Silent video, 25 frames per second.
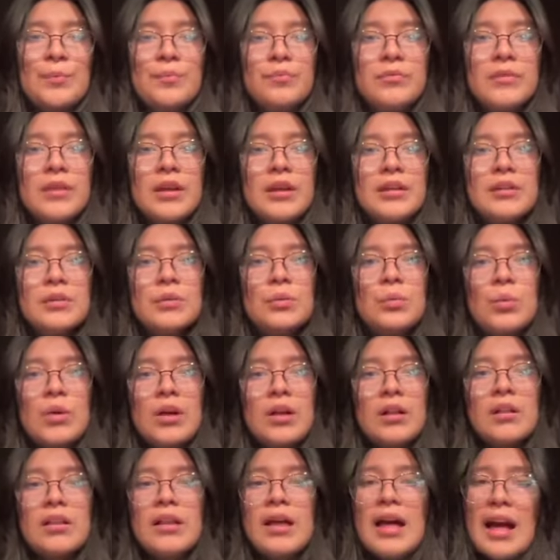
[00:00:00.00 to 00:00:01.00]
And
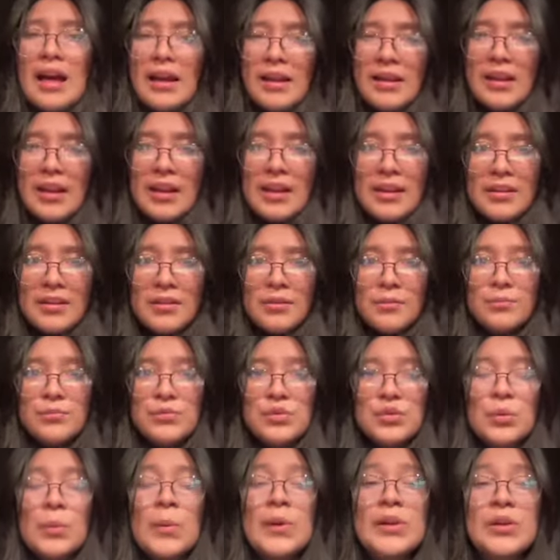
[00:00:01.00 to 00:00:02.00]
while I am
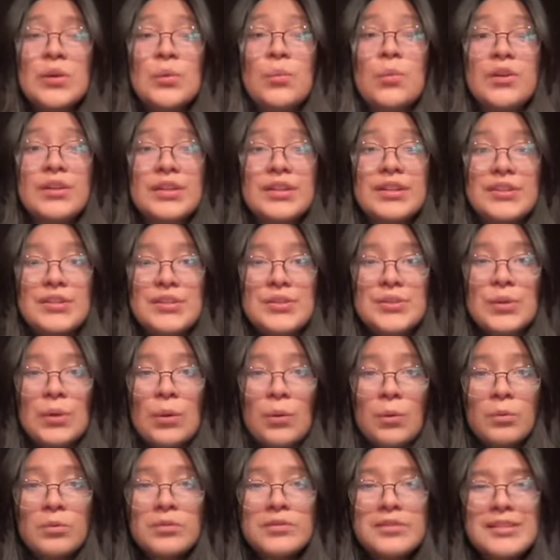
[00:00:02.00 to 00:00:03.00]
21 years
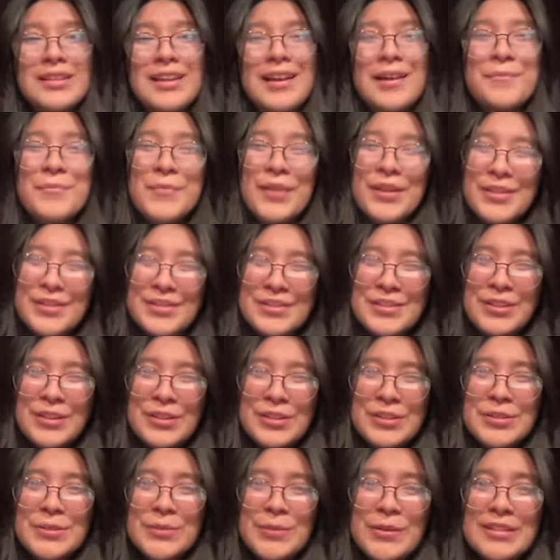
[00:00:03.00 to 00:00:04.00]
old, I'm gonna turn
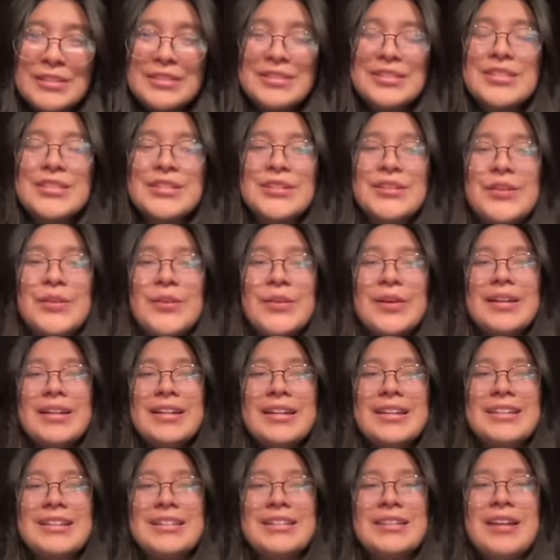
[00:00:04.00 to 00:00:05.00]
22
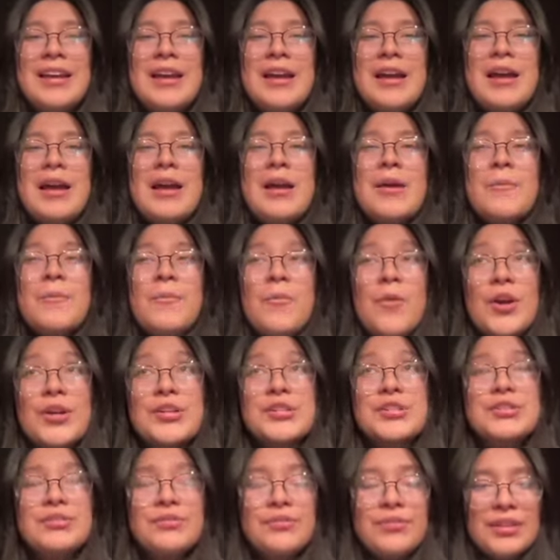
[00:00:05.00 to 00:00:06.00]
in March
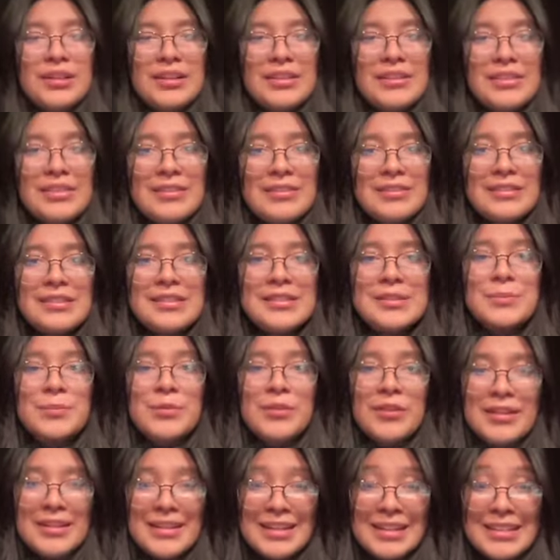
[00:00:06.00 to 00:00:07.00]
5th. It's
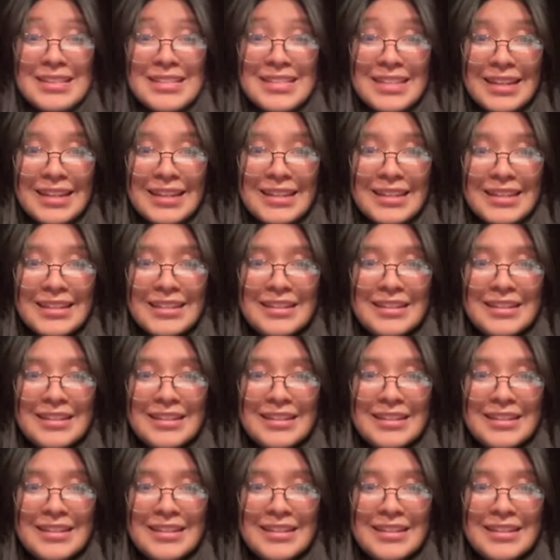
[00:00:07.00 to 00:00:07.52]
pretty exciting.